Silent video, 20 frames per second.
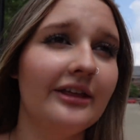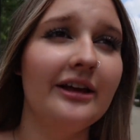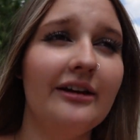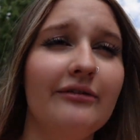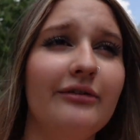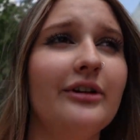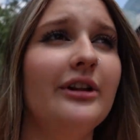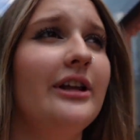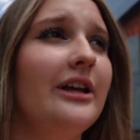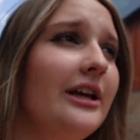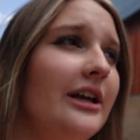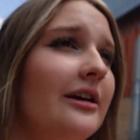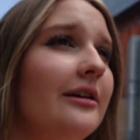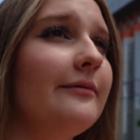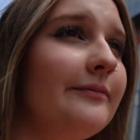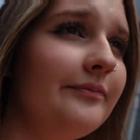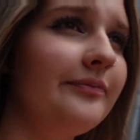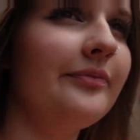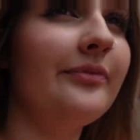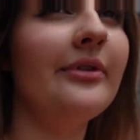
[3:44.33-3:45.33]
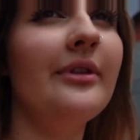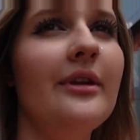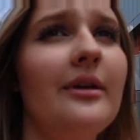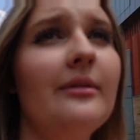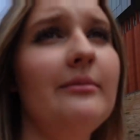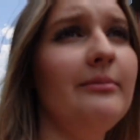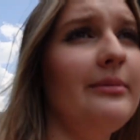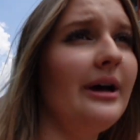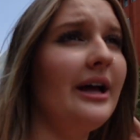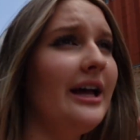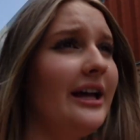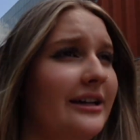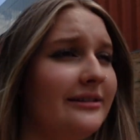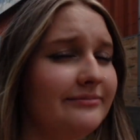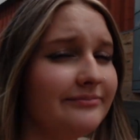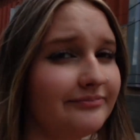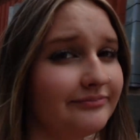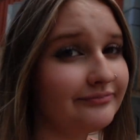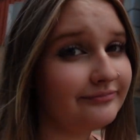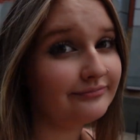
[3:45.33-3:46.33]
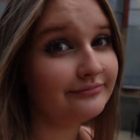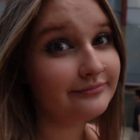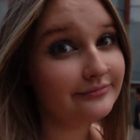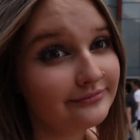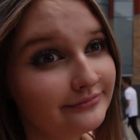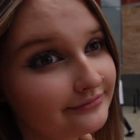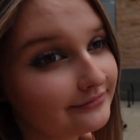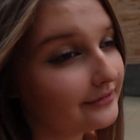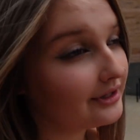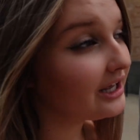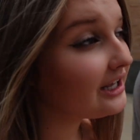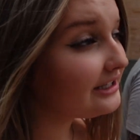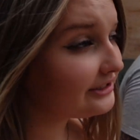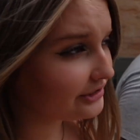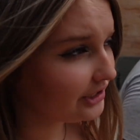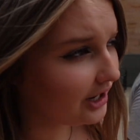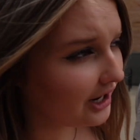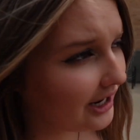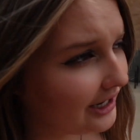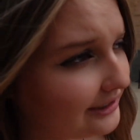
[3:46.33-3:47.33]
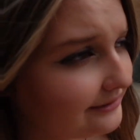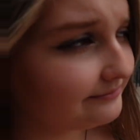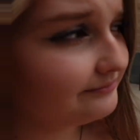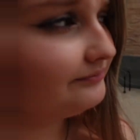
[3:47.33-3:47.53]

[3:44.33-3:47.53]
thankfully, but it's hot.